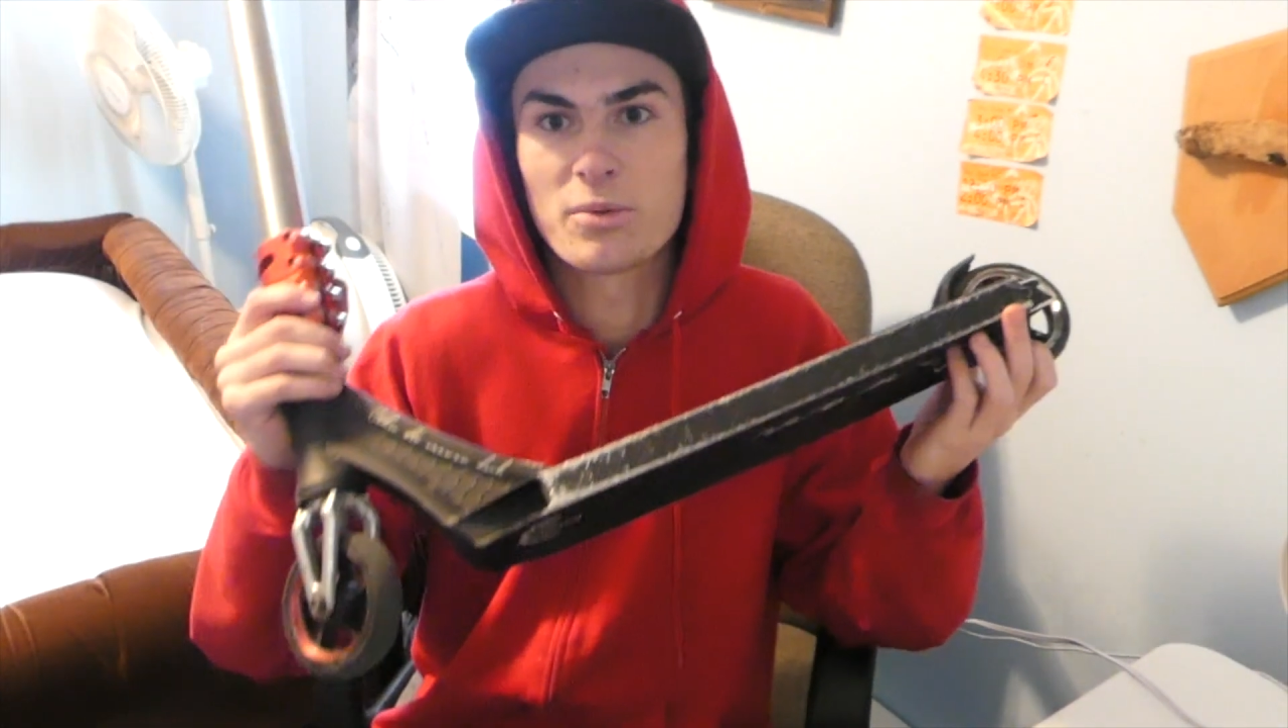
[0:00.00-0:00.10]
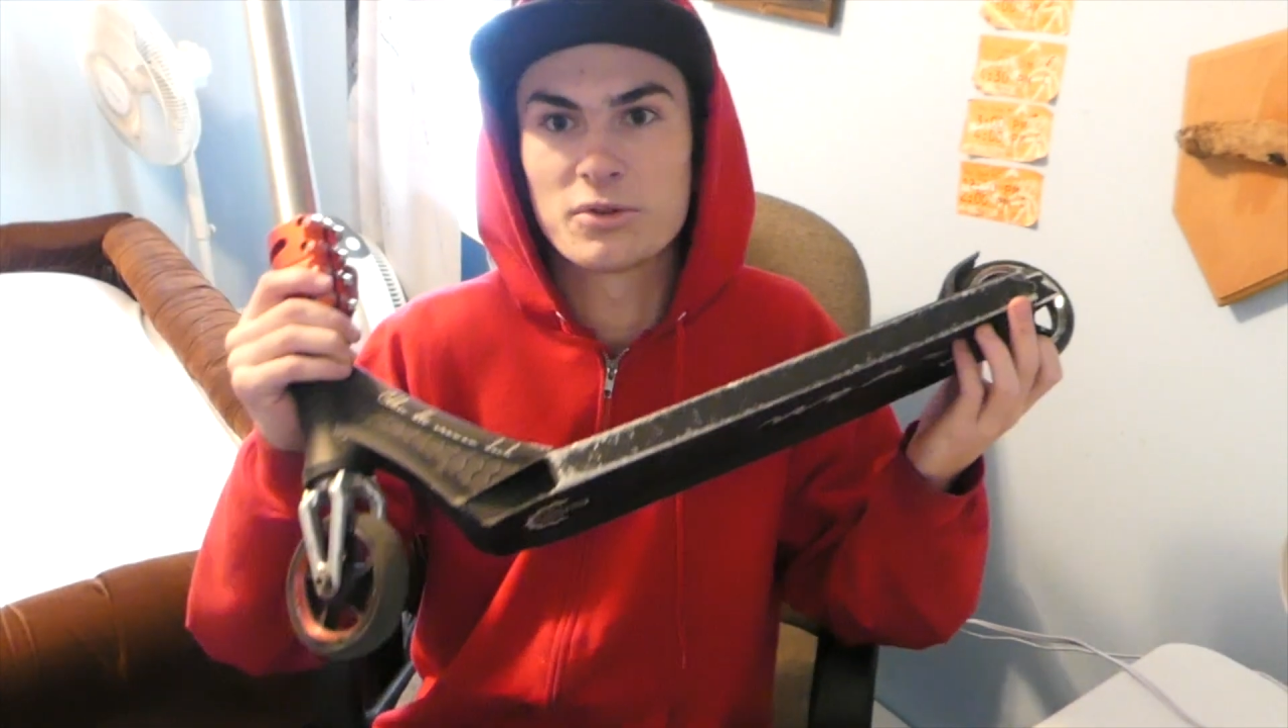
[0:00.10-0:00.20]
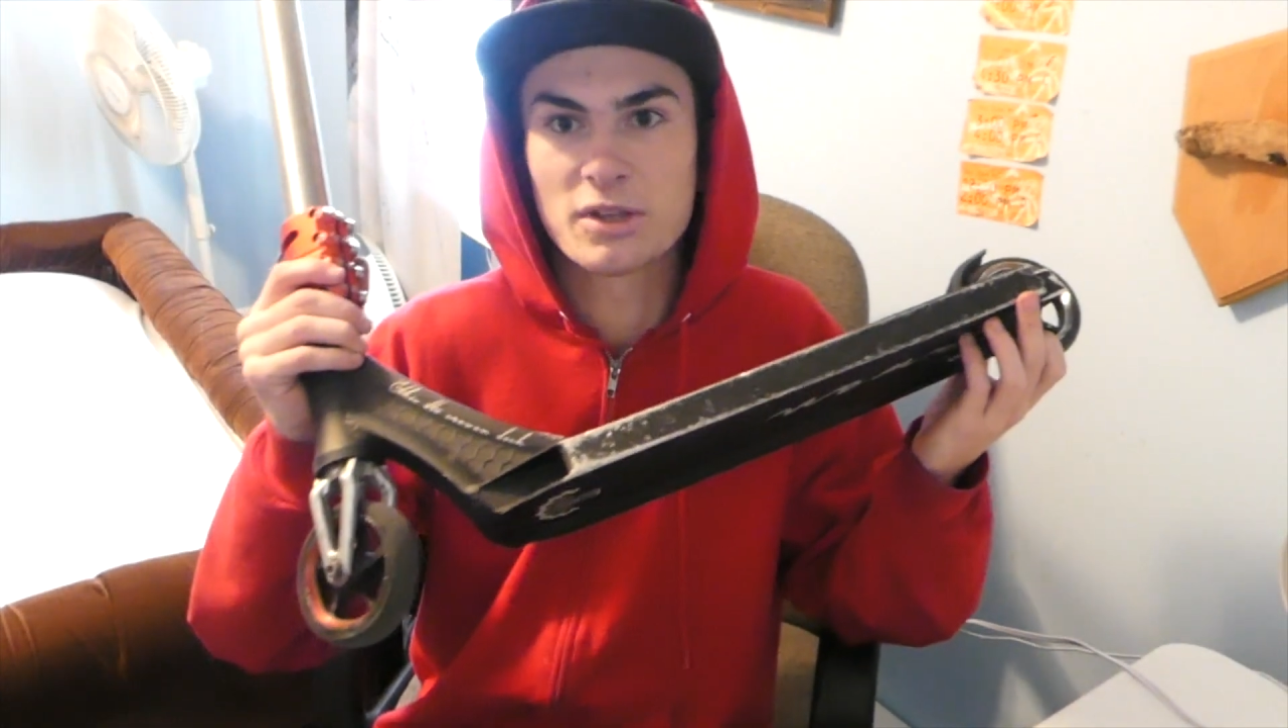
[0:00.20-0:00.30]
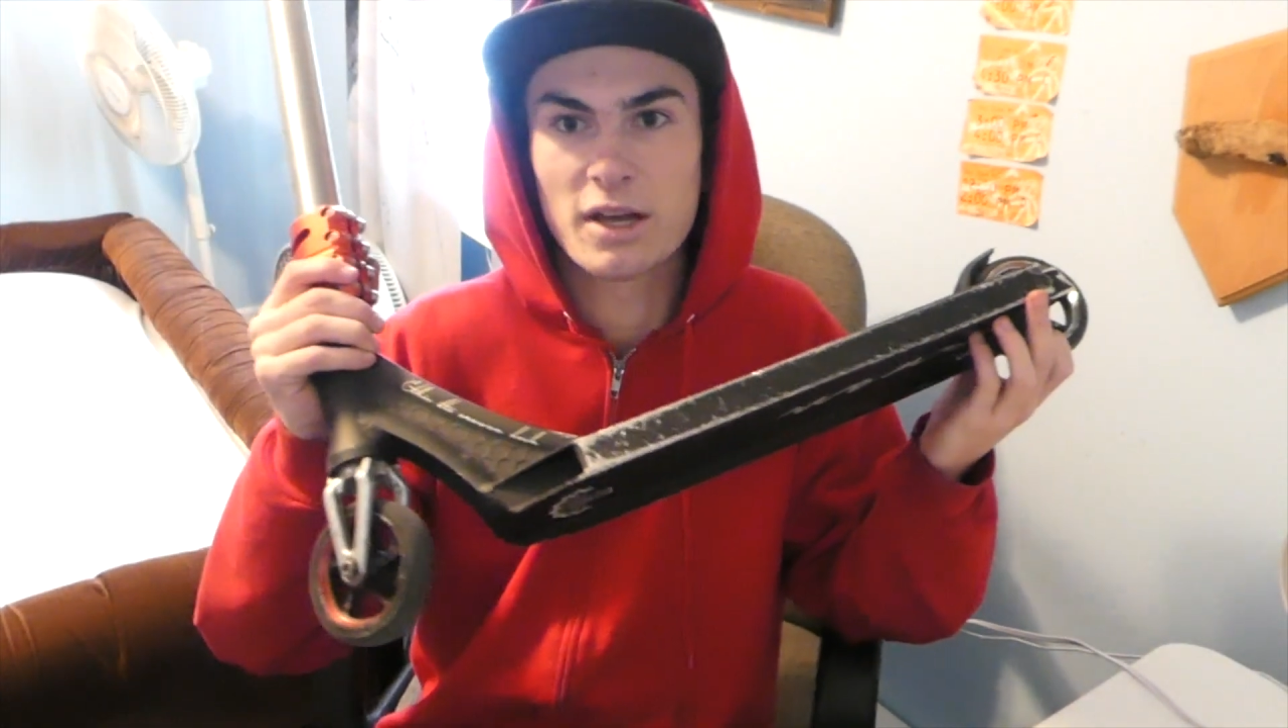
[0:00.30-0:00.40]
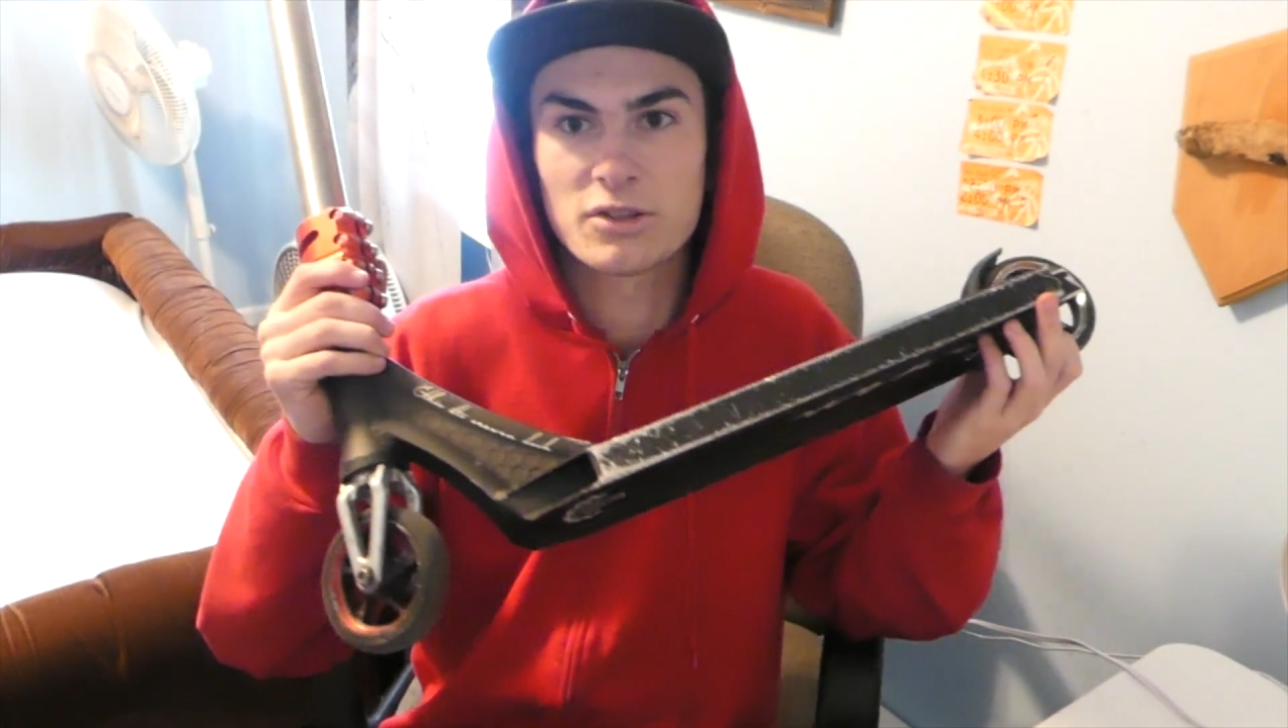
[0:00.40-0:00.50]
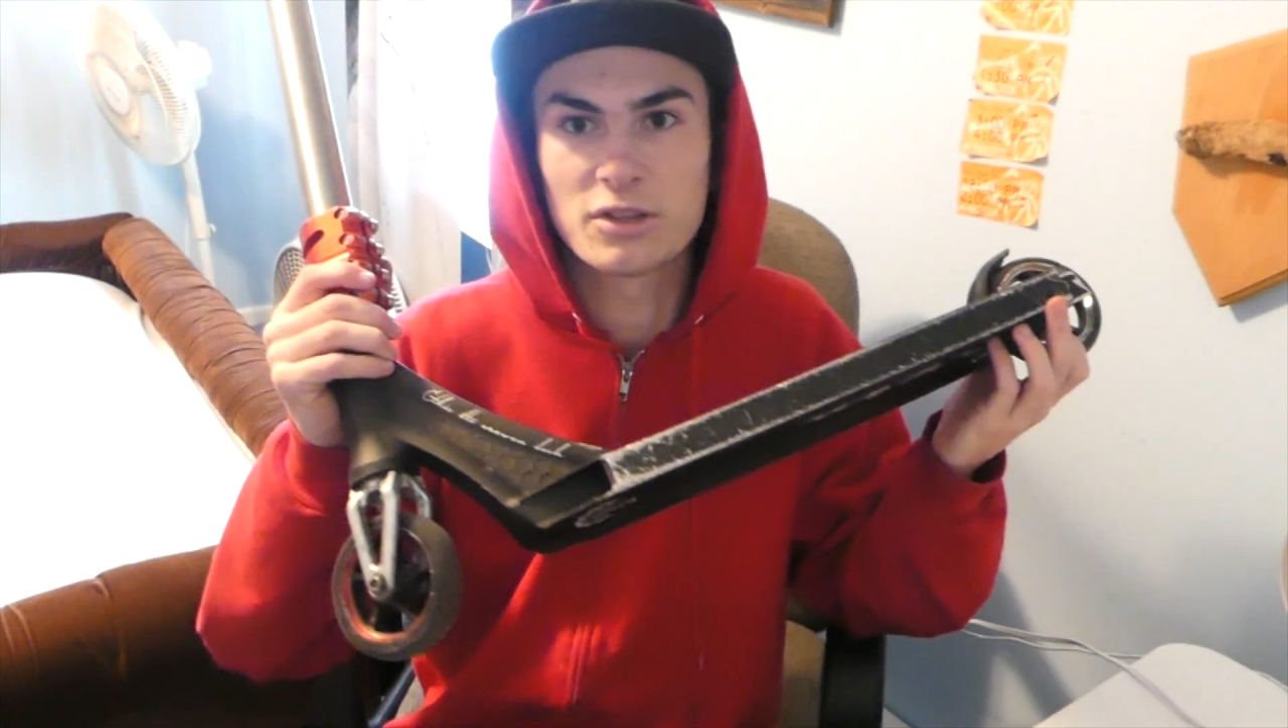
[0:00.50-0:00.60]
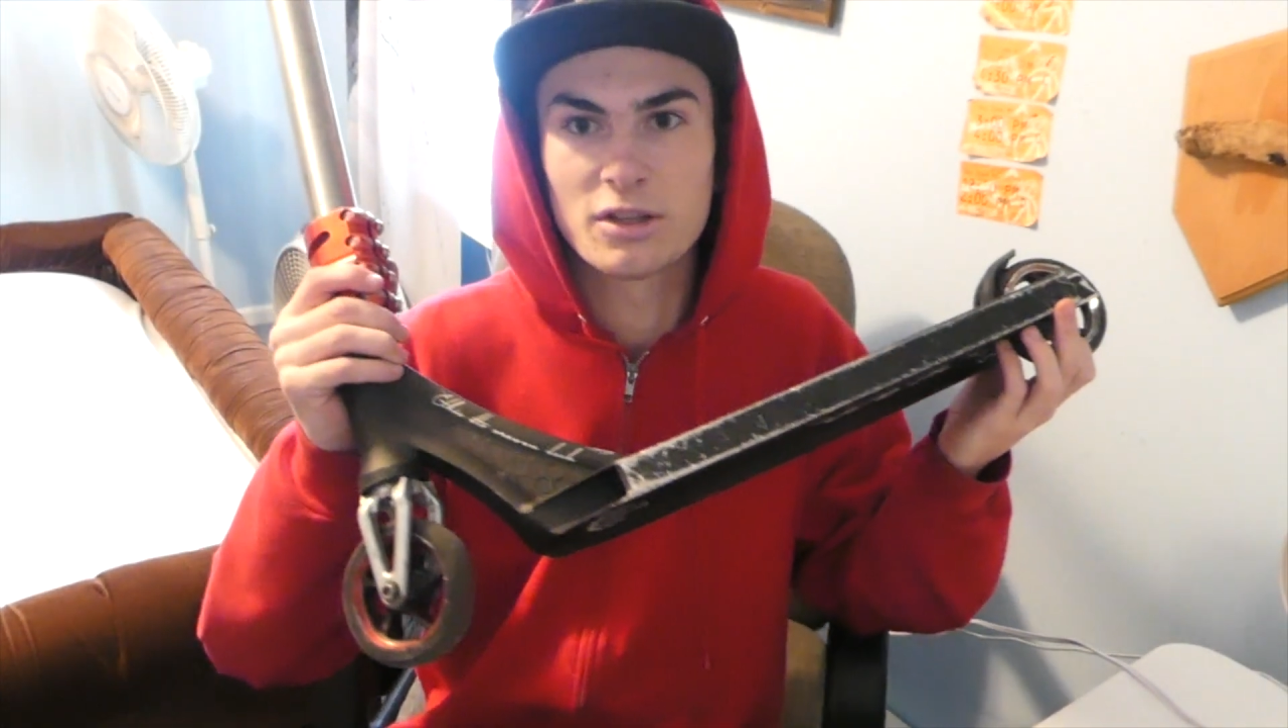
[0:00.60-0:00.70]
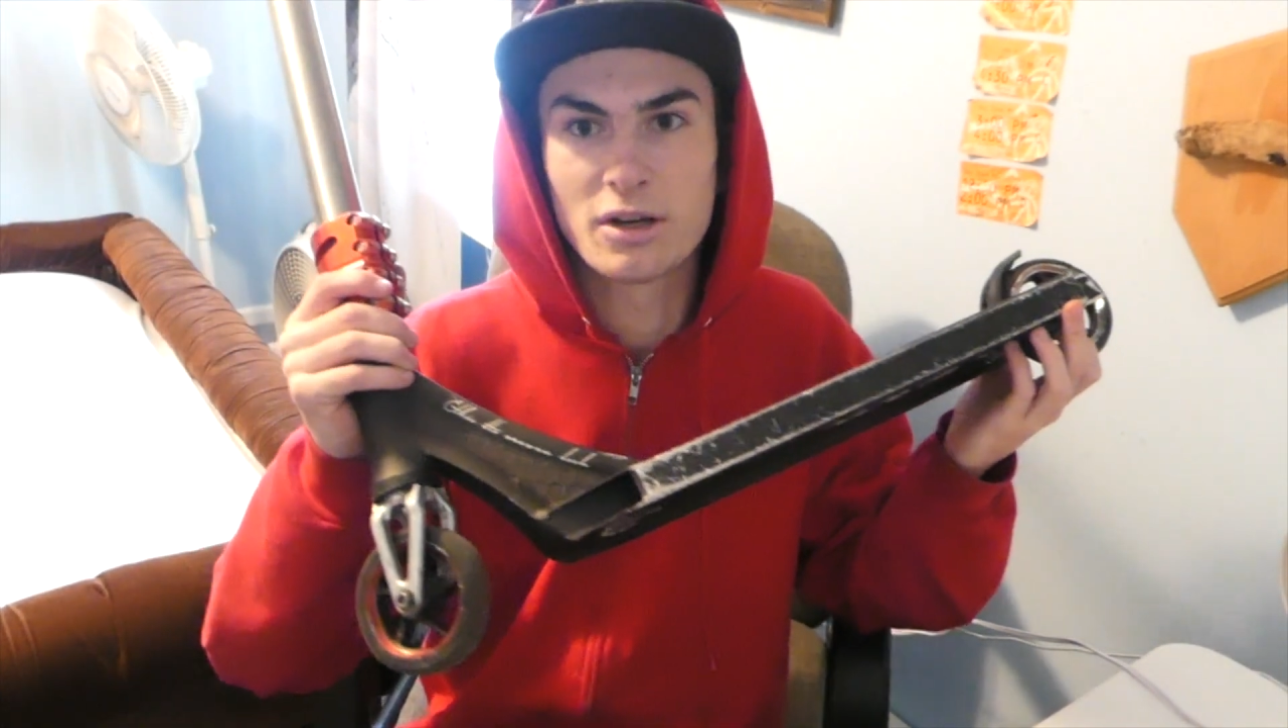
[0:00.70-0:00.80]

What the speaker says: using actually